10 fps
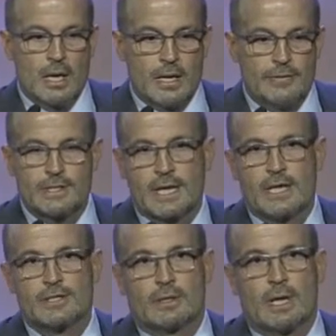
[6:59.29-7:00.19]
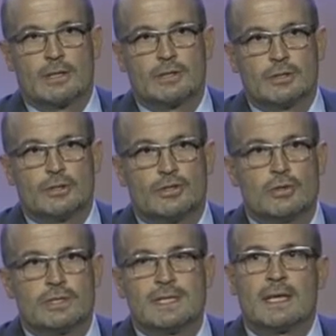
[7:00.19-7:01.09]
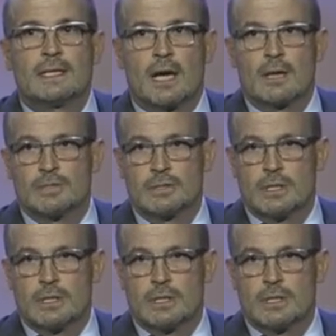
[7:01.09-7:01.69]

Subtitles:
in this case at 2 to 10 times